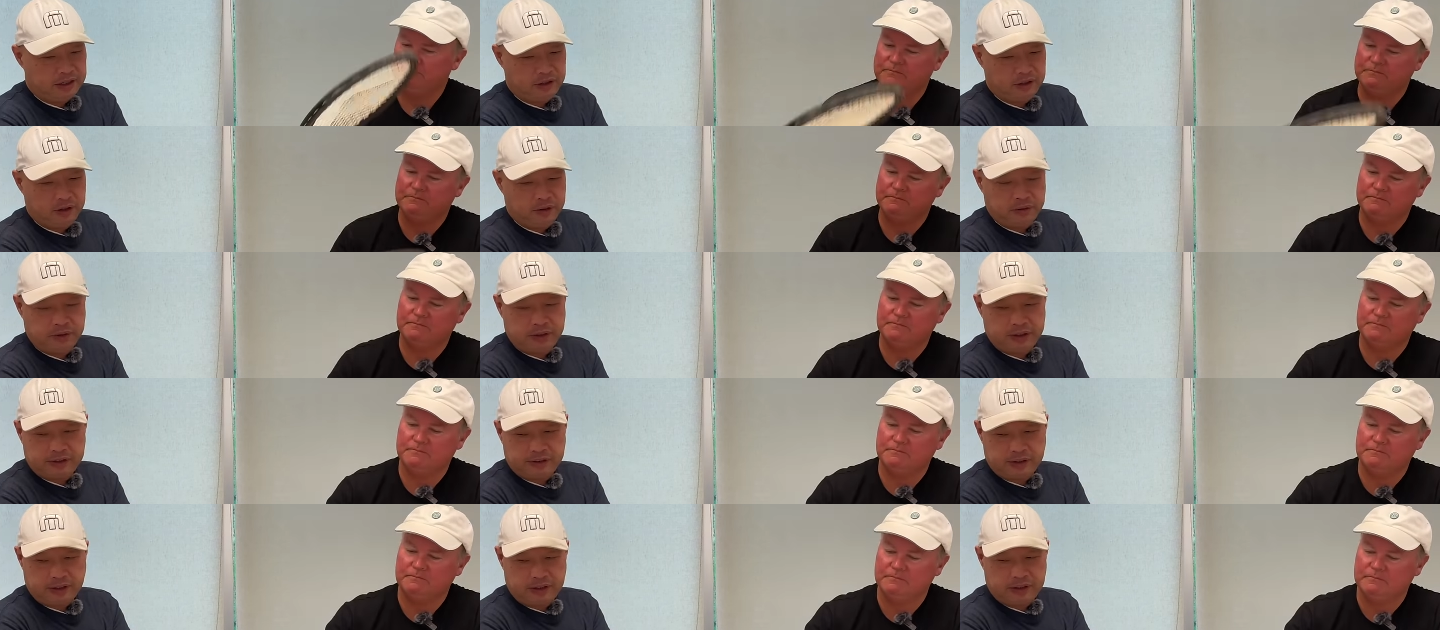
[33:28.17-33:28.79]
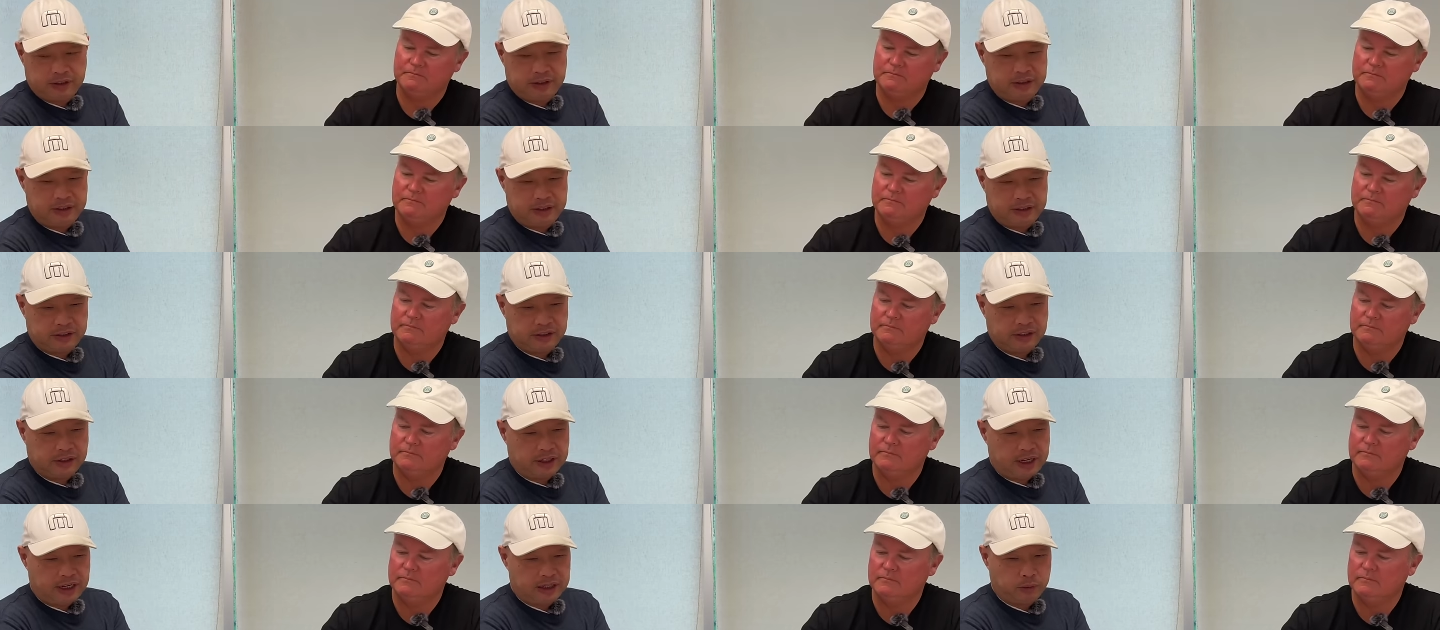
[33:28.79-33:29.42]
Speaker 1: know it's a
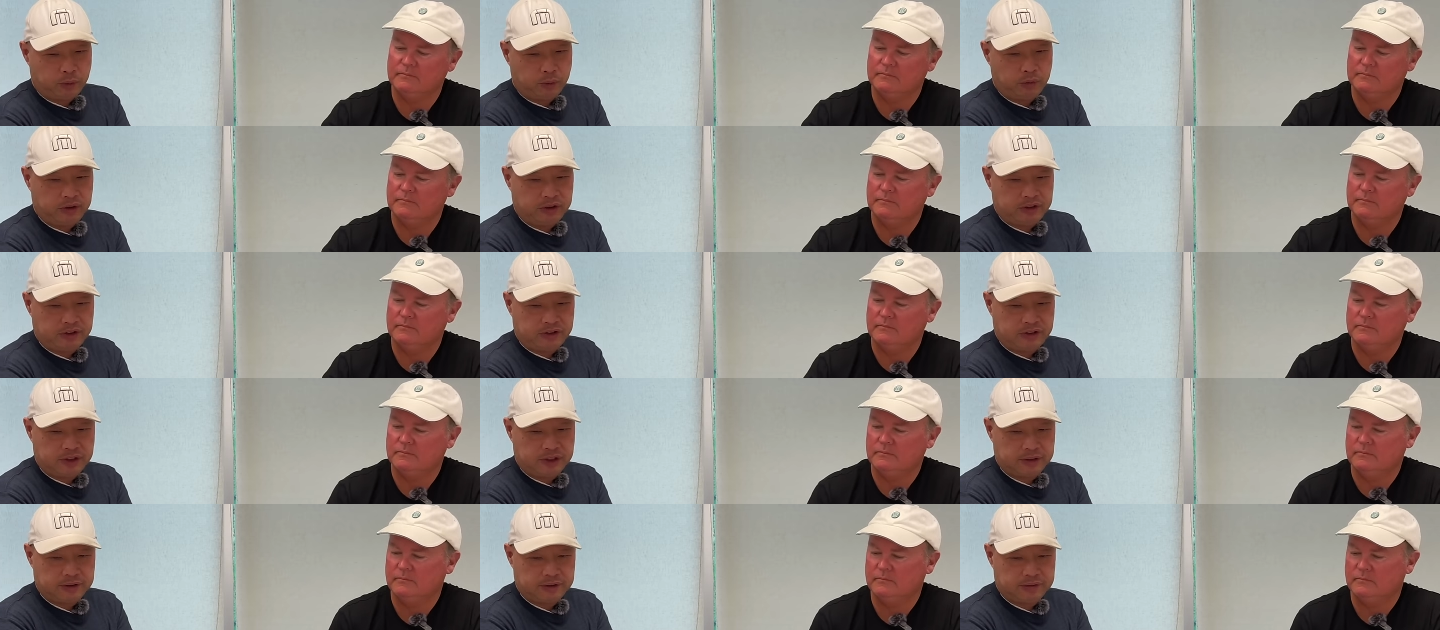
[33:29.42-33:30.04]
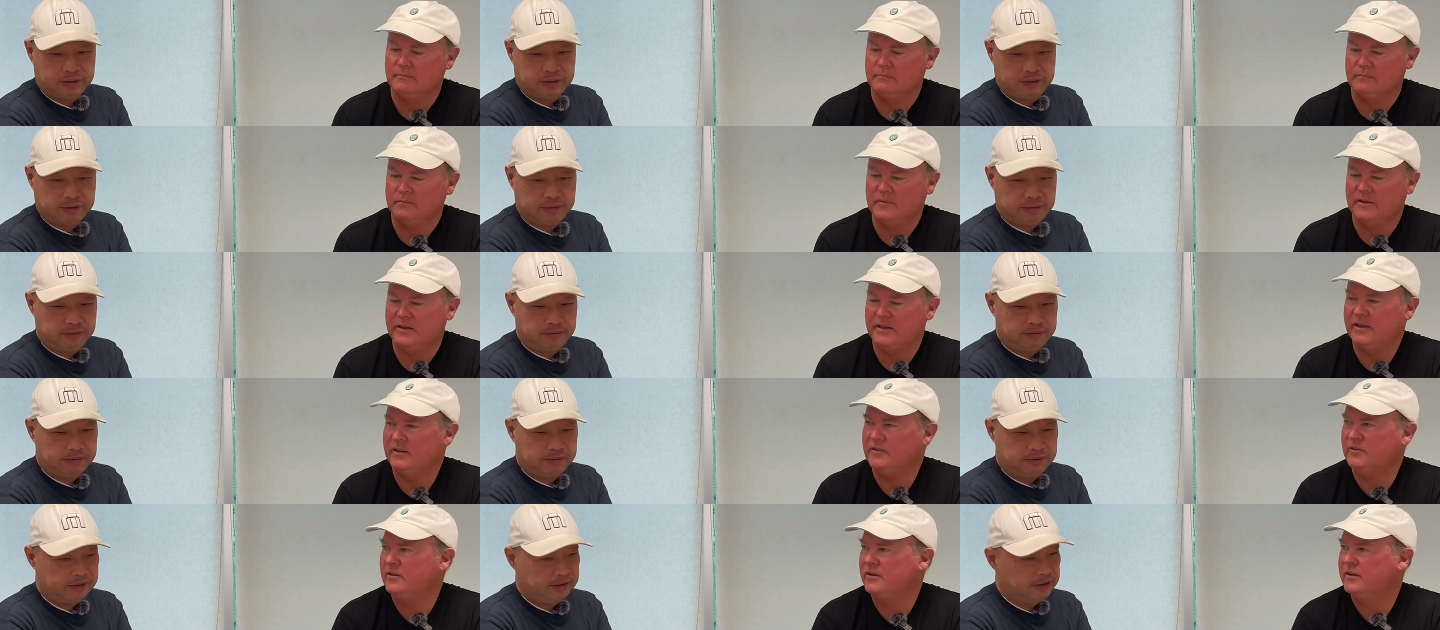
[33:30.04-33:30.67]
it's a lot of Wilson.
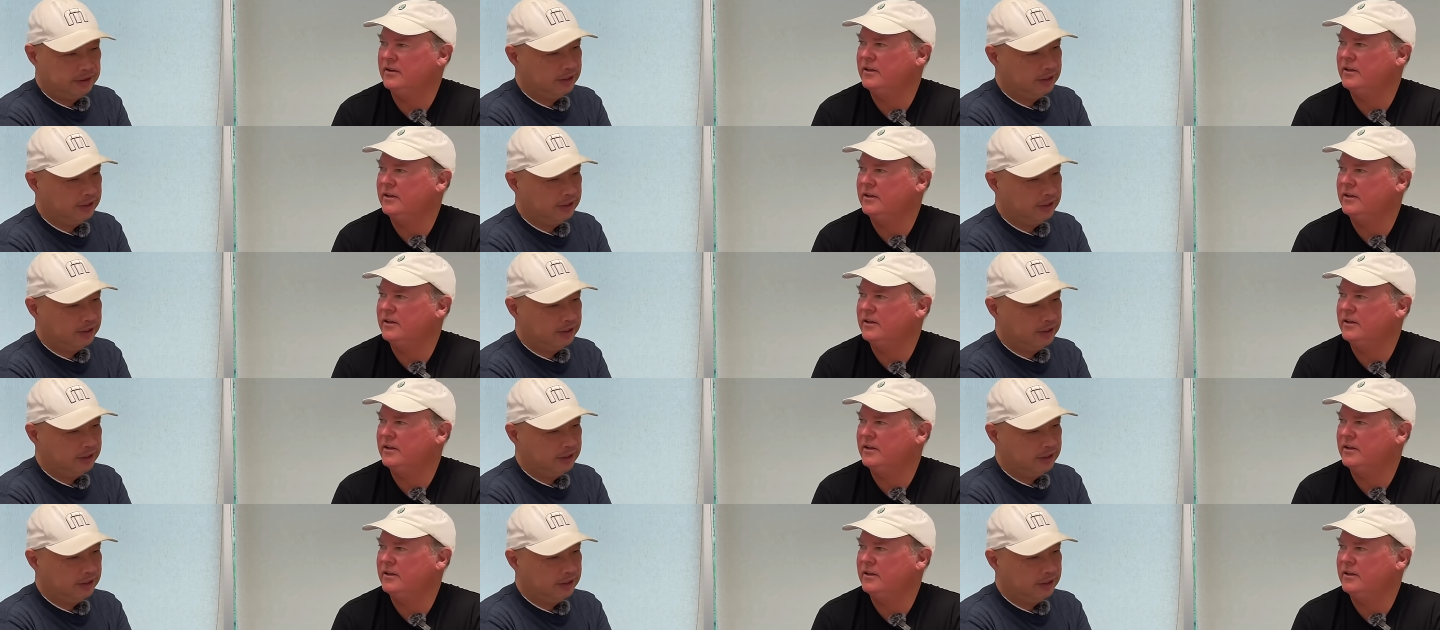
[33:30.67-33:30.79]
Yes, it